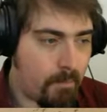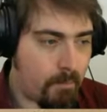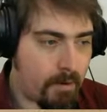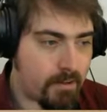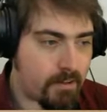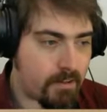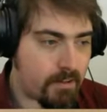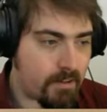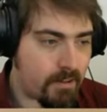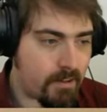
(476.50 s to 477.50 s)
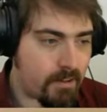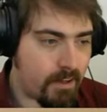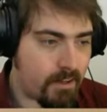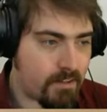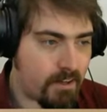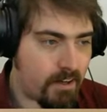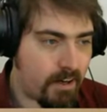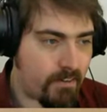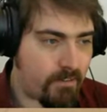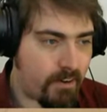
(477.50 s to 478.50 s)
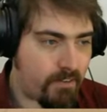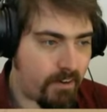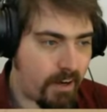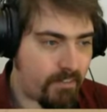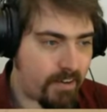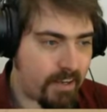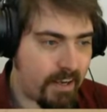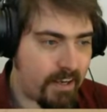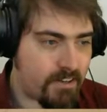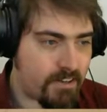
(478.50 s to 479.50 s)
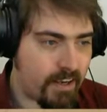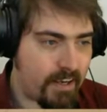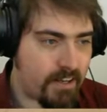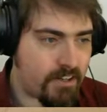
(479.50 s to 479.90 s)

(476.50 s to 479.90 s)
But Nizar and Furfa have engaged A